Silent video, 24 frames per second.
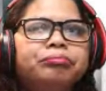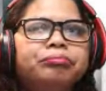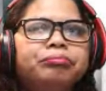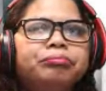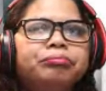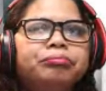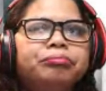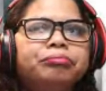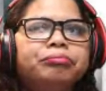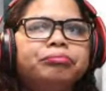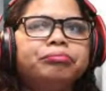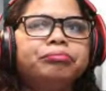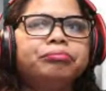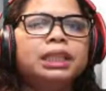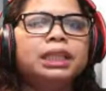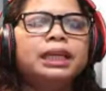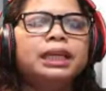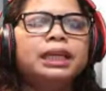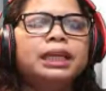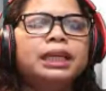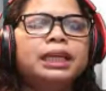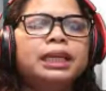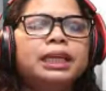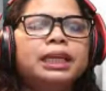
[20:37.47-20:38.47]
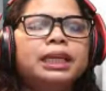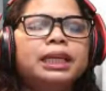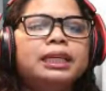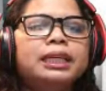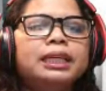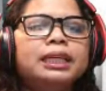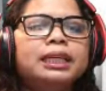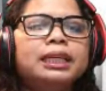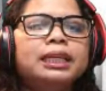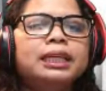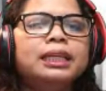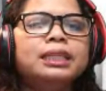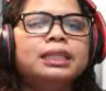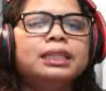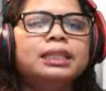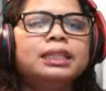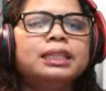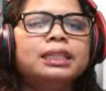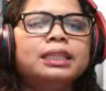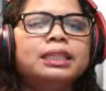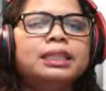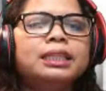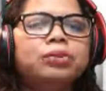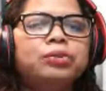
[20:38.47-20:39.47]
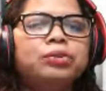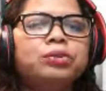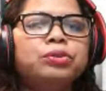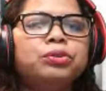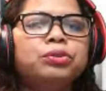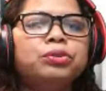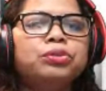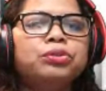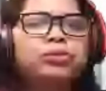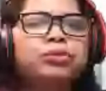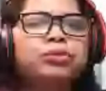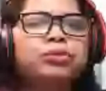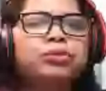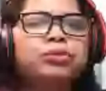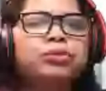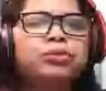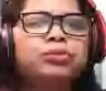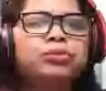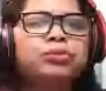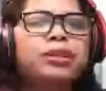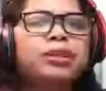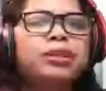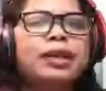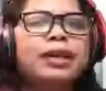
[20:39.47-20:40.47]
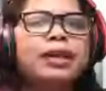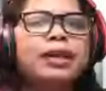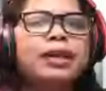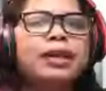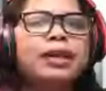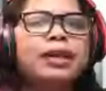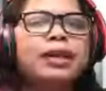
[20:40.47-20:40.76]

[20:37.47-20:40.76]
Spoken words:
like let's say you'd rather get the